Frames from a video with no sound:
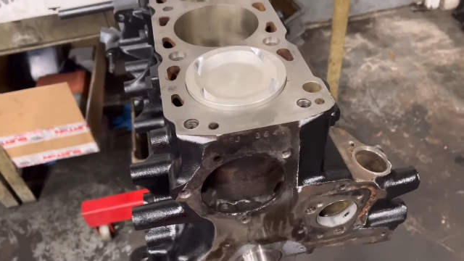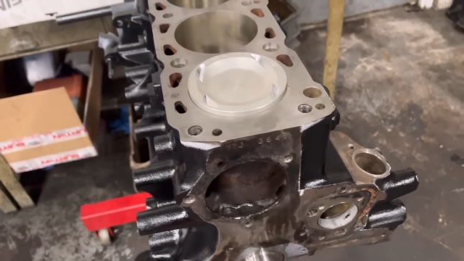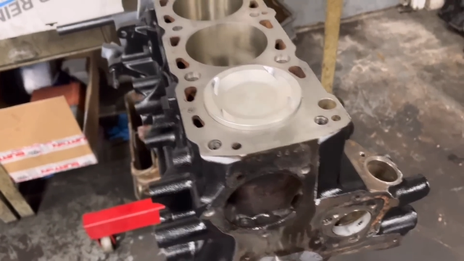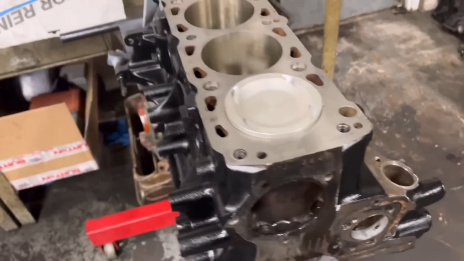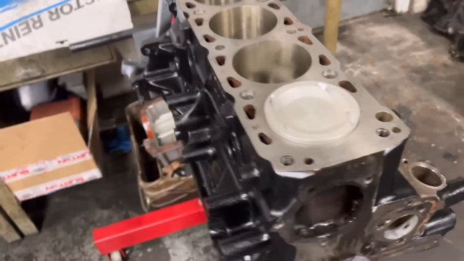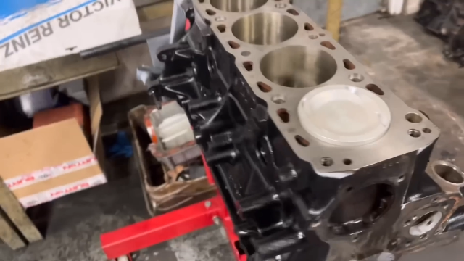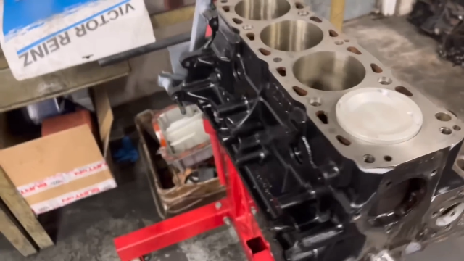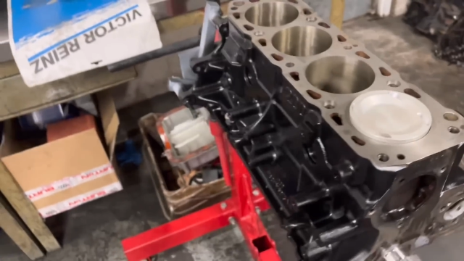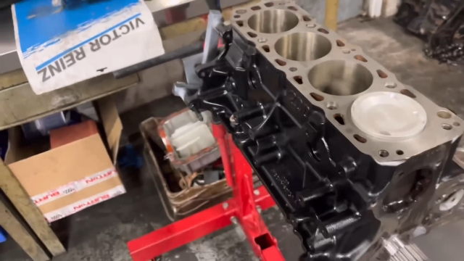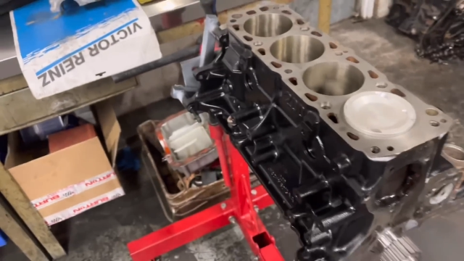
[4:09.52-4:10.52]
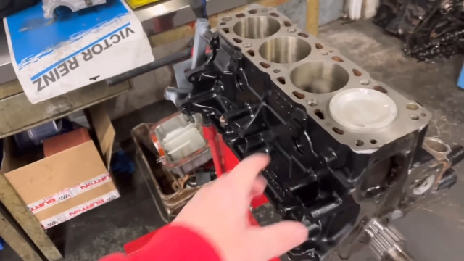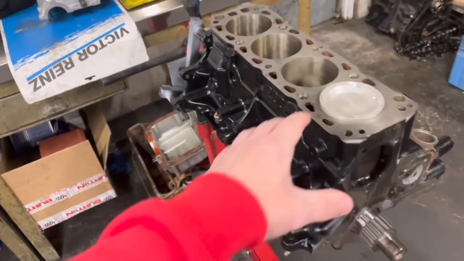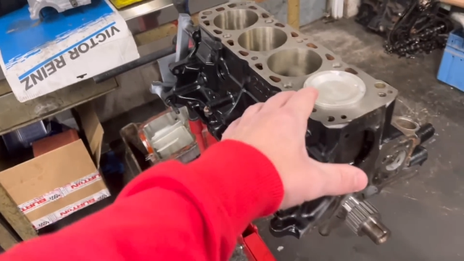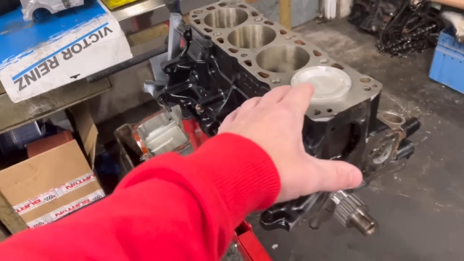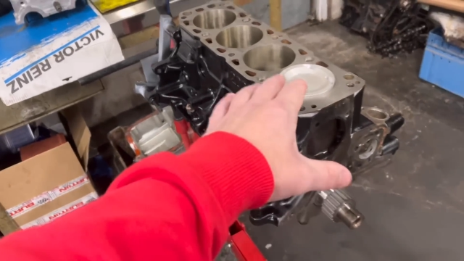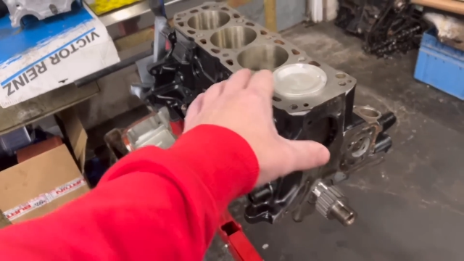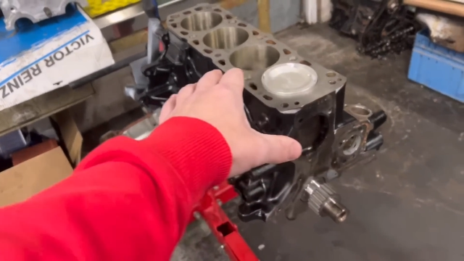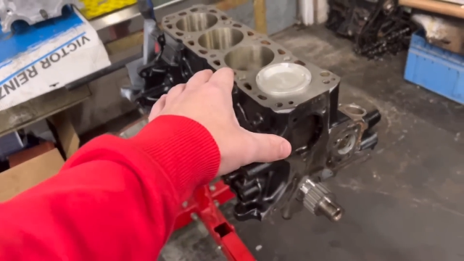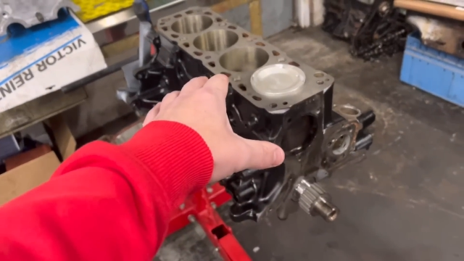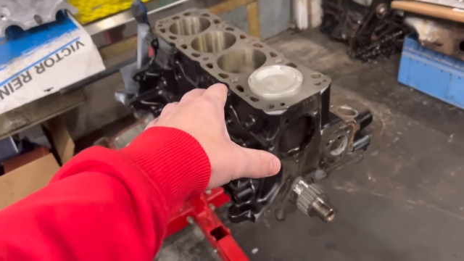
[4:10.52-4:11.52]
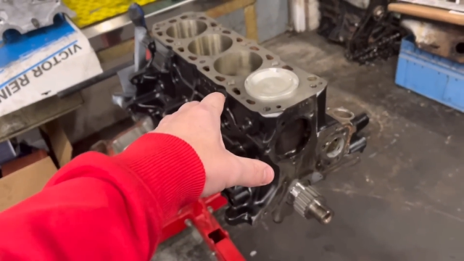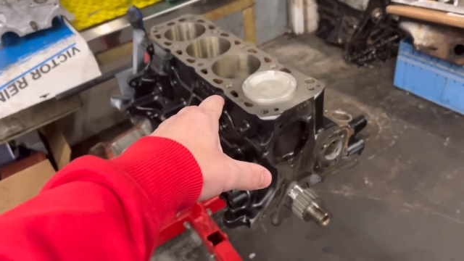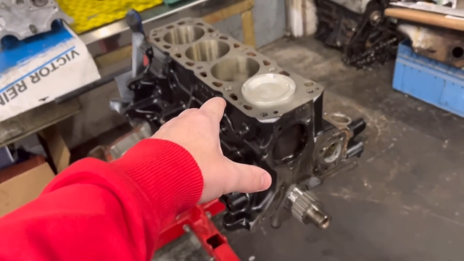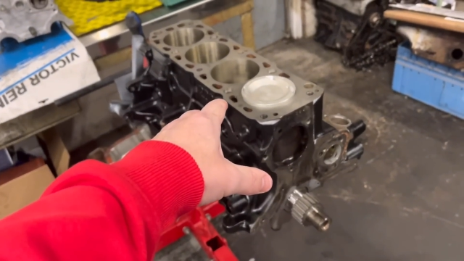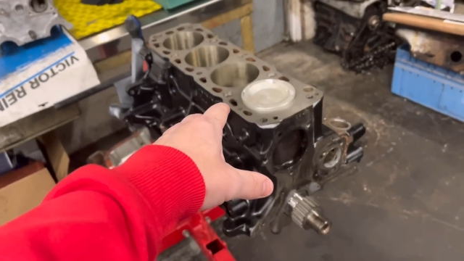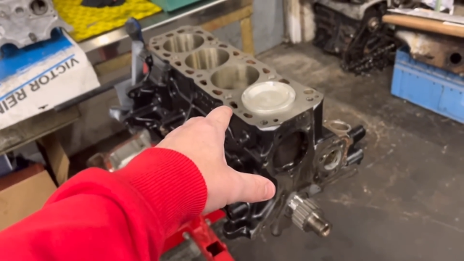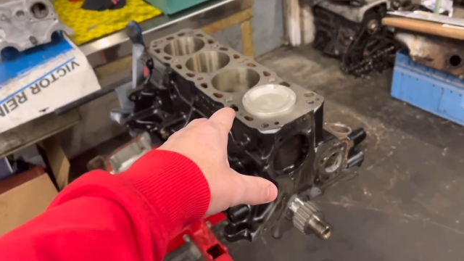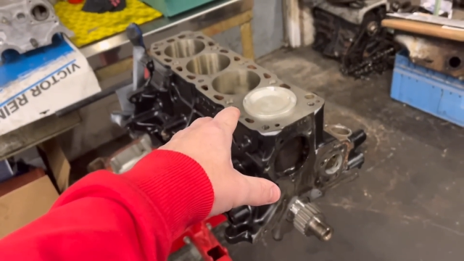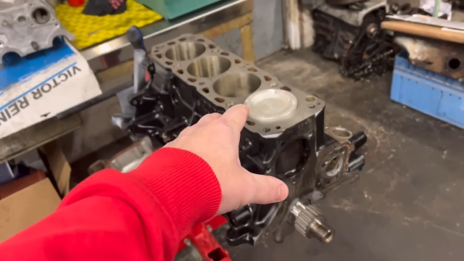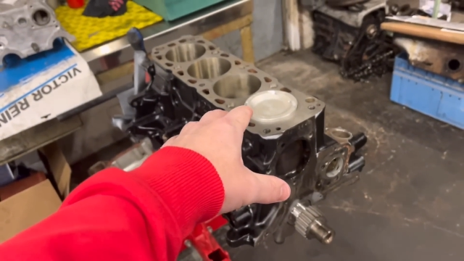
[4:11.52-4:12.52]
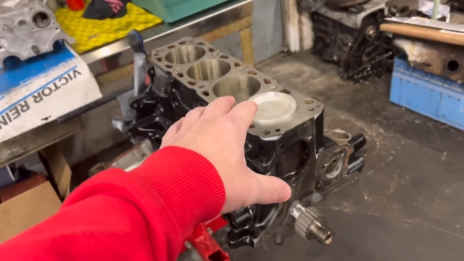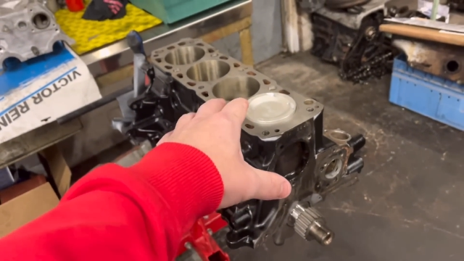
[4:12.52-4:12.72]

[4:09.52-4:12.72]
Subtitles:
[unreadable: no face in view]